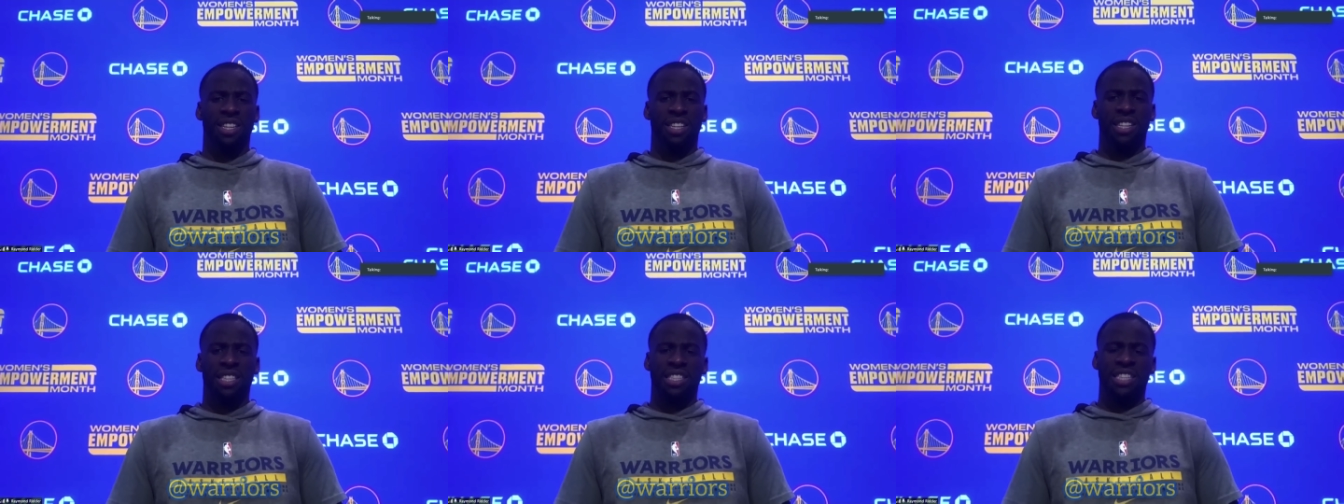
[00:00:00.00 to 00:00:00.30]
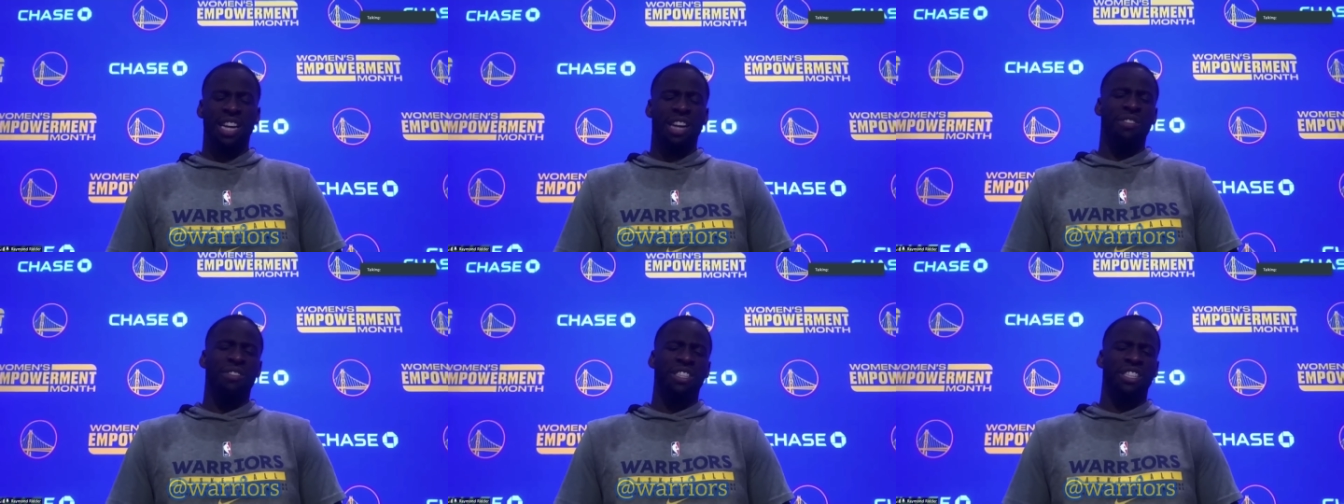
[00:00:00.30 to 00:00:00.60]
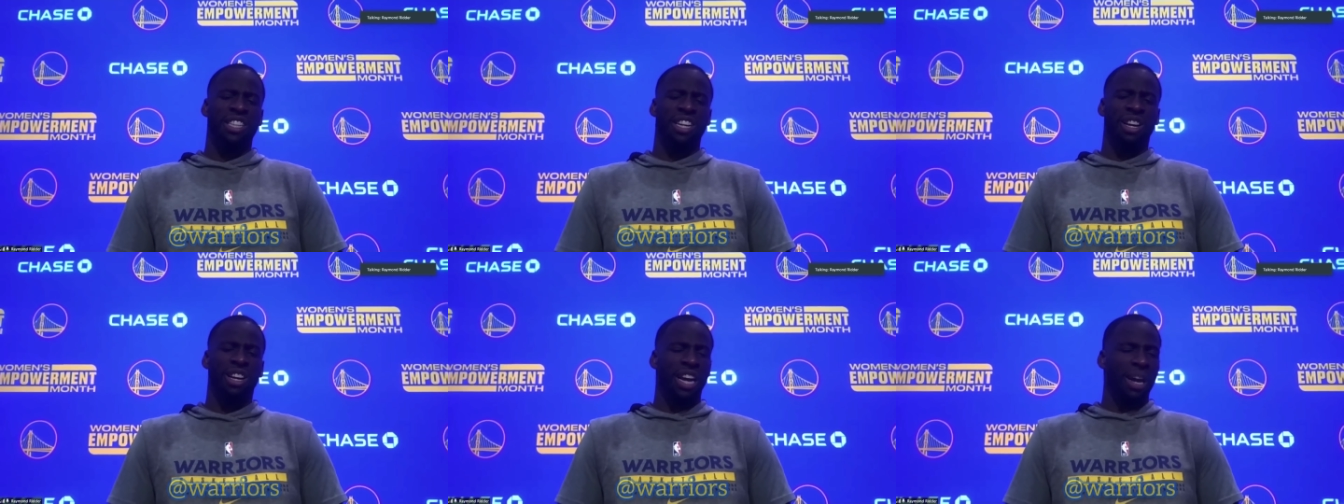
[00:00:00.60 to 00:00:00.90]
Steph has
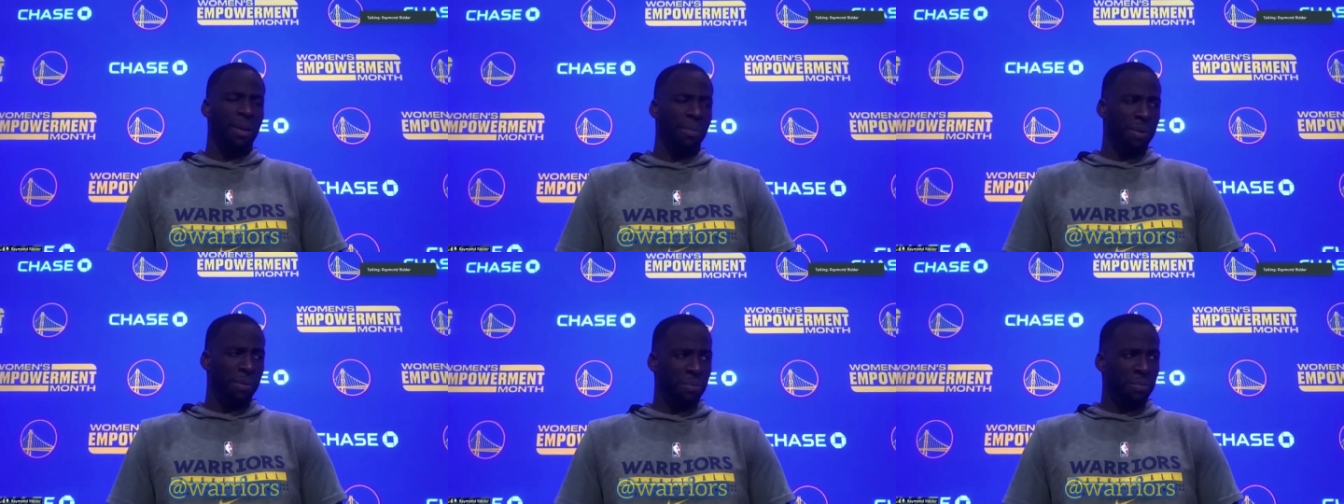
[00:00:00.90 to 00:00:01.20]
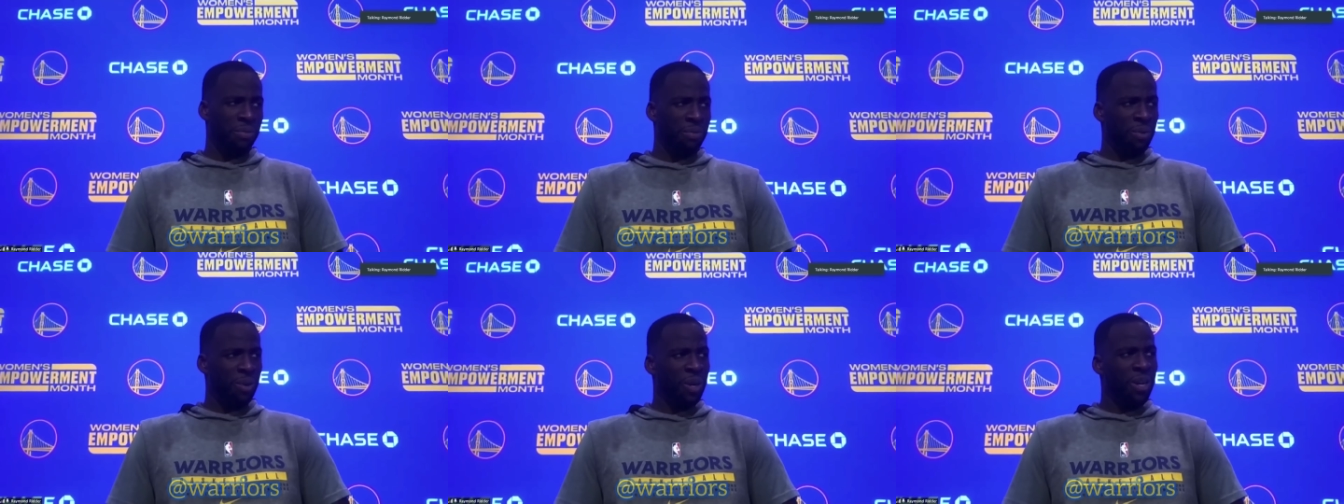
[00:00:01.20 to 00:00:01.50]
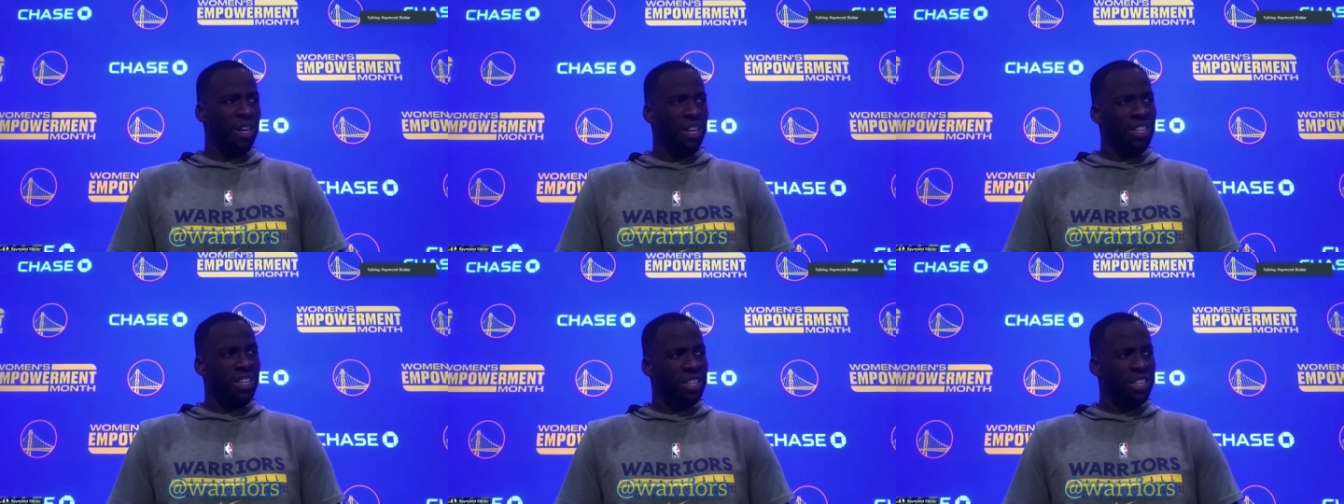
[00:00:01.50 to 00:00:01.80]
yelled at me
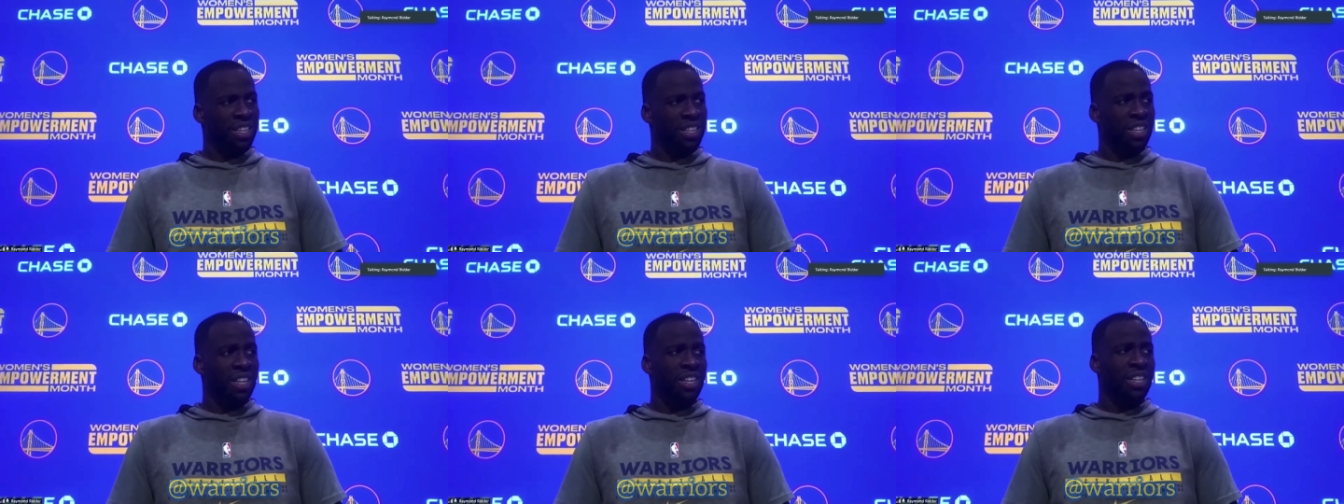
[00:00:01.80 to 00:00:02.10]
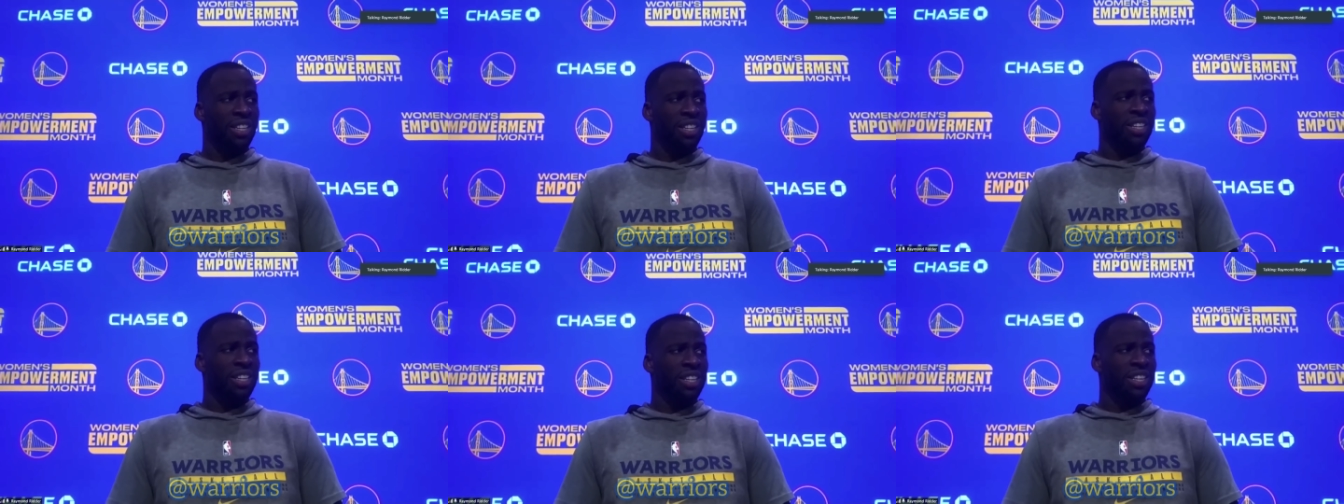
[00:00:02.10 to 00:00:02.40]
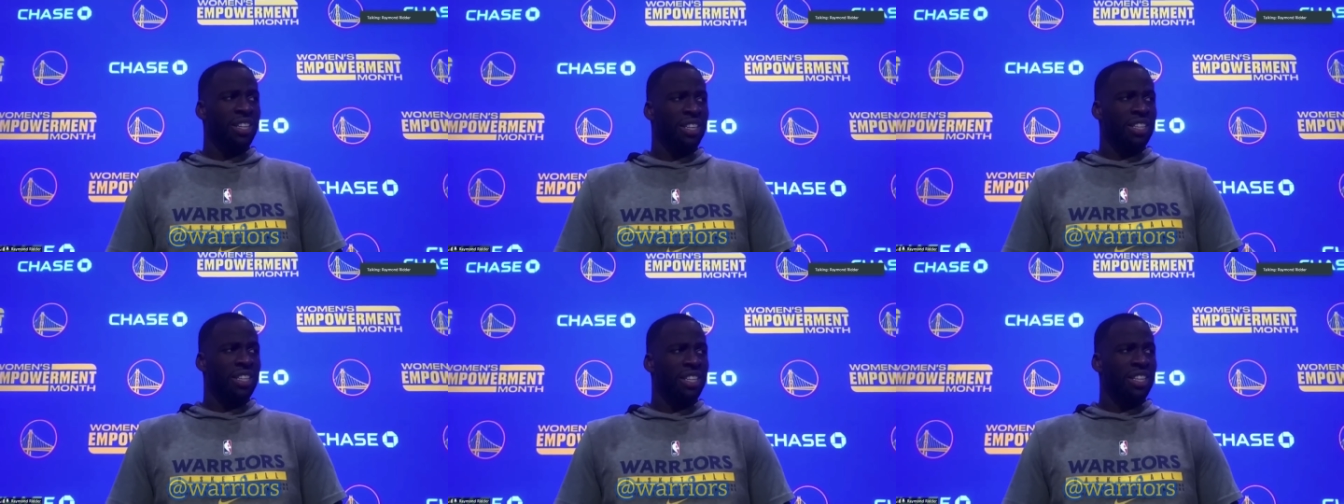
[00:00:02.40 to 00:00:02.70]
before.
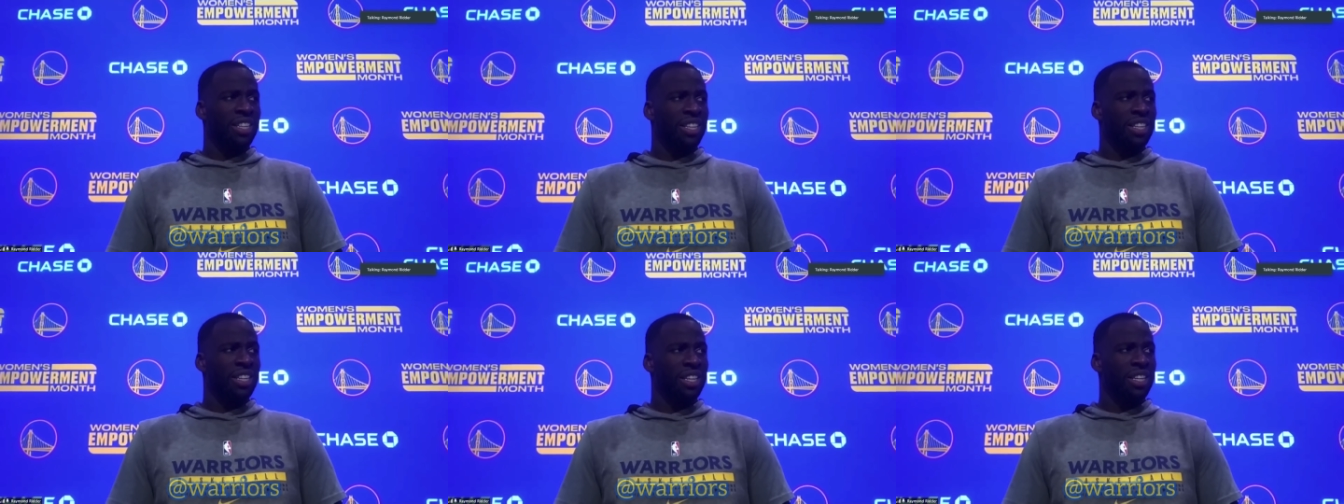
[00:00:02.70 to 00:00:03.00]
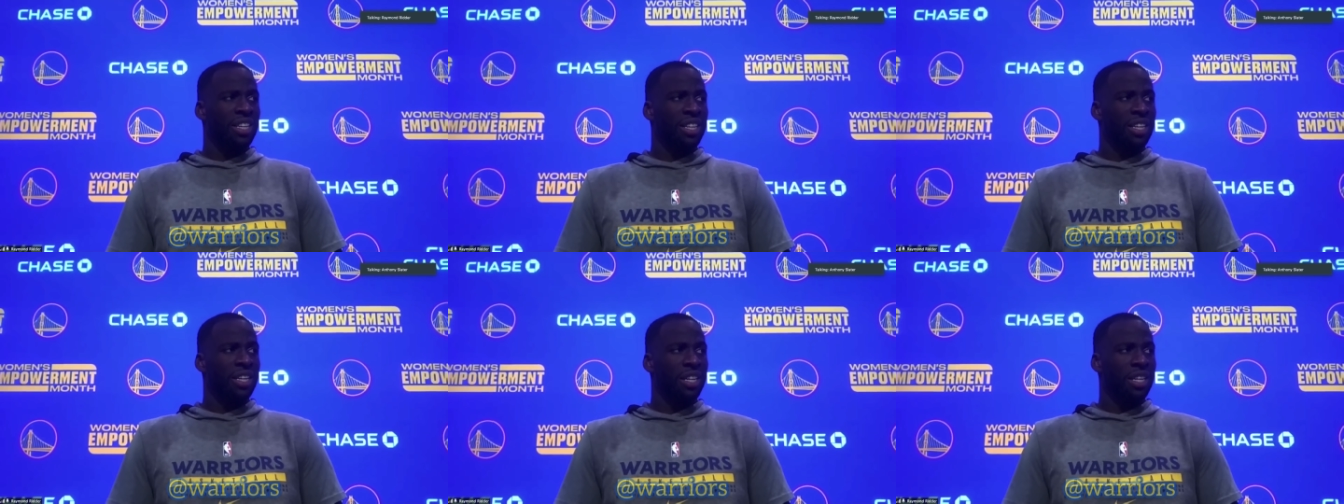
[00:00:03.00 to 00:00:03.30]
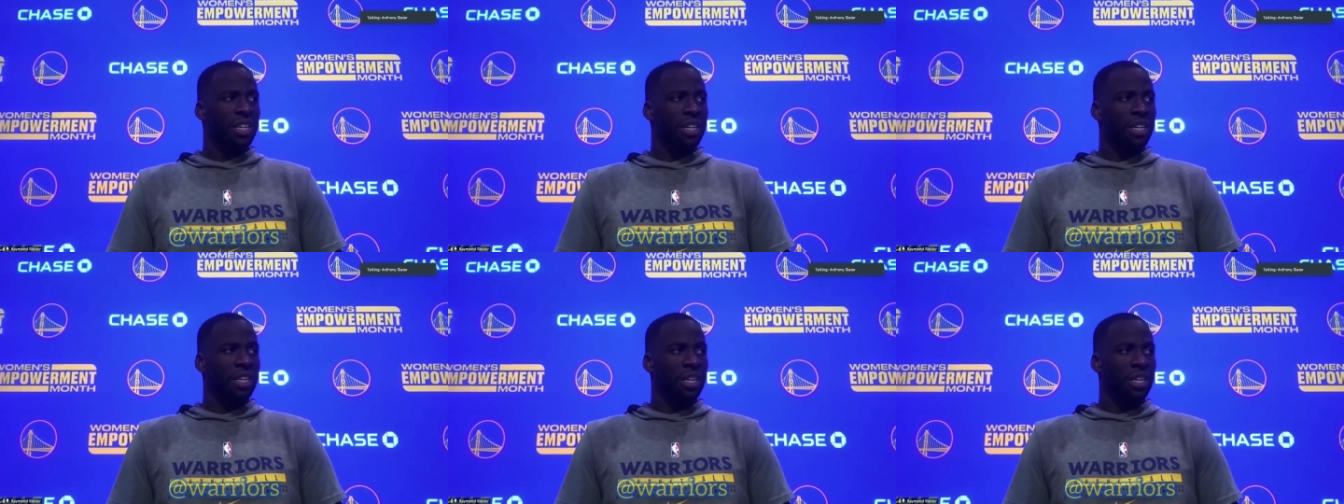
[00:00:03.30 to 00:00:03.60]
What? What
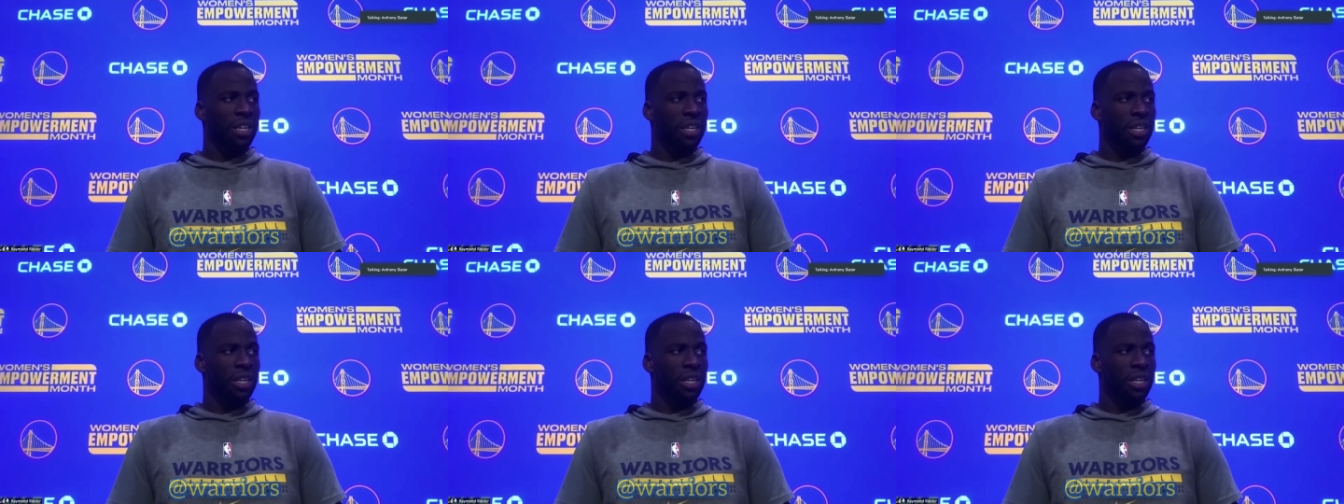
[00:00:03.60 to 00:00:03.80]
about?